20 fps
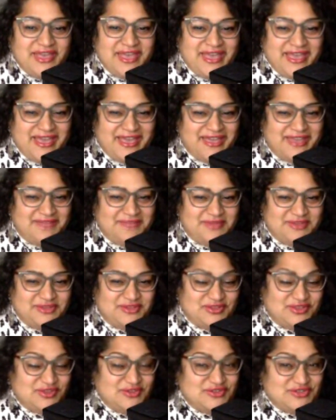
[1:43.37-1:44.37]
and make sure
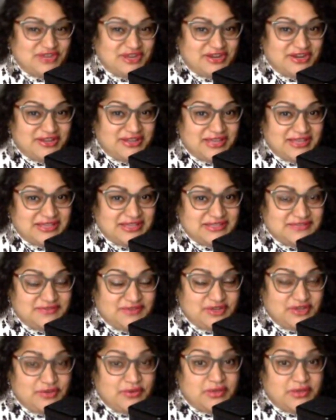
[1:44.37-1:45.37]
that you share and like this
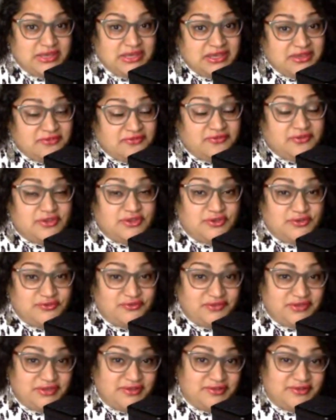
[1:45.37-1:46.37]
video if you
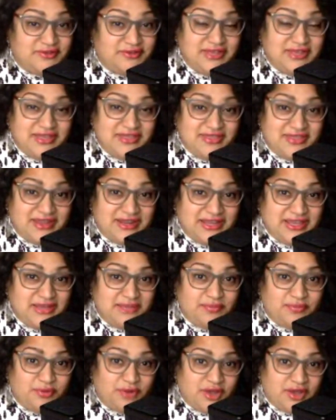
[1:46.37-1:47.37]
feel that it
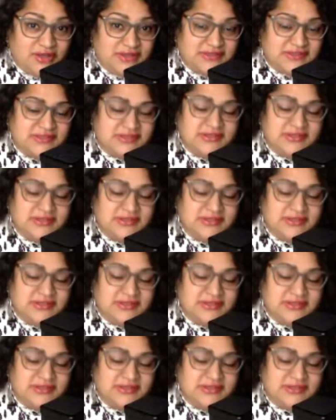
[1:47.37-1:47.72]
brought